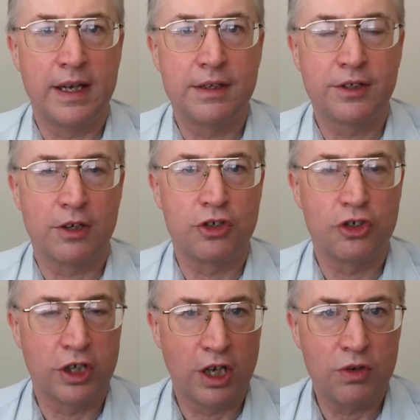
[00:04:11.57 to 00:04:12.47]
such
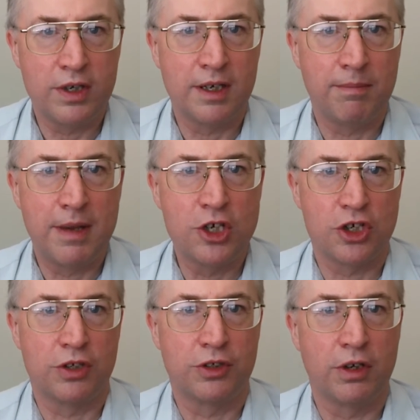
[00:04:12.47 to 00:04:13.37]
draconian
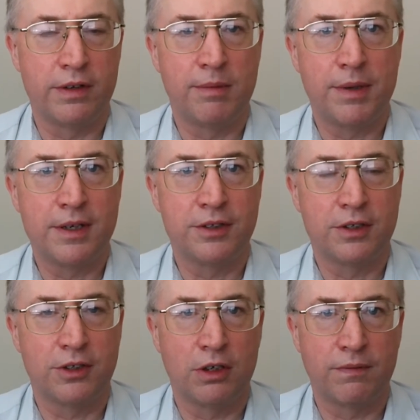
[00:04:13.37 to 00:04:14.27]
measures on the
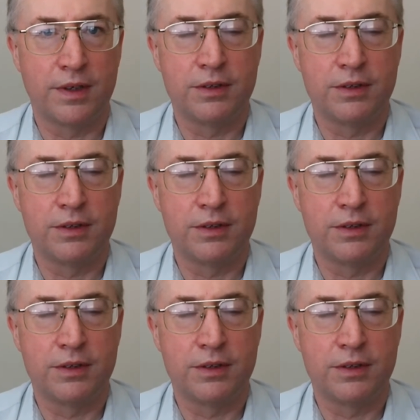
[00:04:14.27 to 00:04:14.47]
basis of